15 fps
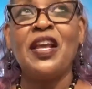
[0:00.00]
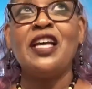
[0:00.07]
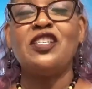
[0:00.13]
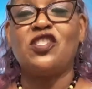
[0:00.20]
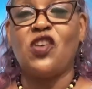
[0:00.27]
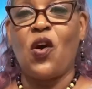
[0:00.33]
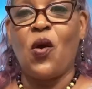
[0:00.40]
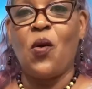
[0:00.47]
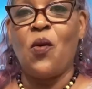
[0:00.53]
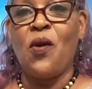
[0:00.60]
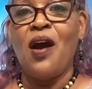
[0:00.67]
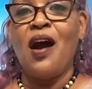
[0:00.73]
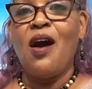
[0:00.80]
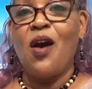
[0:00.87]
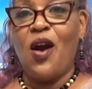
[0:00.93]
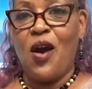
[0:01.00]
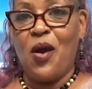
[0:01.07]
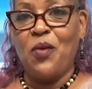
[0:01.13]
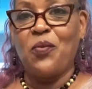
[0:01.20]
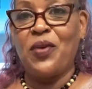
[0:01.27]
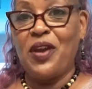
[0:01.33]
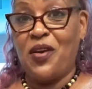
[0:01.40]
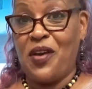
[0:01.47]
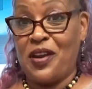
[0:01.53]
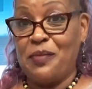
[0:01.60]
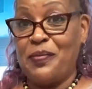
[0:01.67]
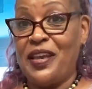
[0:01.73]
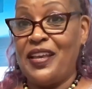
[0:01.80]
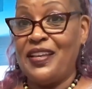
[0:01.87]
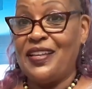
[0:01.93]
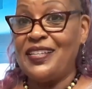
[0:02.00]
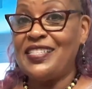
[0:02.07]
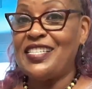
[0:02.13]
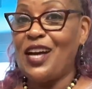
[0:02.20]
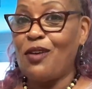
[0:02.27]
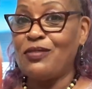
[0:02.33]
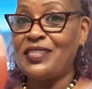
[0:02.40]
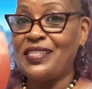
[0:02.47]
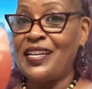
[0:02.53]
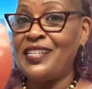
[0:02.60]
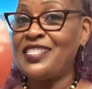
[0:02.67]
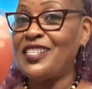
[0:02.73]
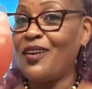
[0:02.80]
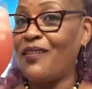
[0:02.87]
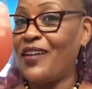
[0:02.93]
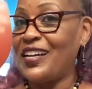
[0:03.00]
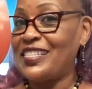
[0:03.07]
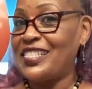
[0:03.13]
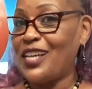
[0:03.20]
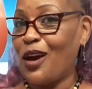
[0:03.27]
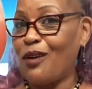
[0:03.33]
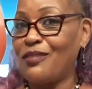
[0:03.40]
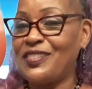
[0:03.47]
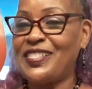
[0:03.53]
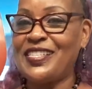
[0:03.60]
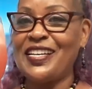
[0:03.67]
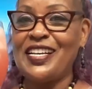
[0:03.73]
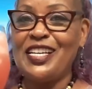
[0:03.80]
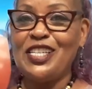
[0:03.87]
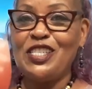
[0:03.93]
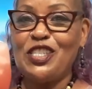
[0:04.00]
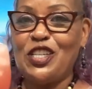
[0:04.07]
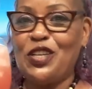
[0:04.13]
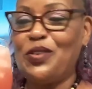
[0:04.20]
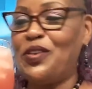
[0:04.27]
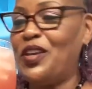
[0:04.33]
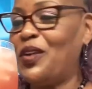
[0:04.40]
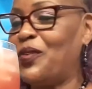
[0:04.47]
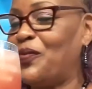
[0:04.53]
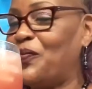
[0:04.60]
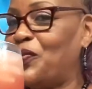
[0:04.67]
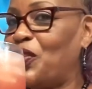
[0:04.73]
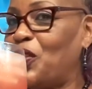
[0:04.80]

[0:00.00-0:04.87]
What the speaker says: So we're going to be toasting. So a toast to you.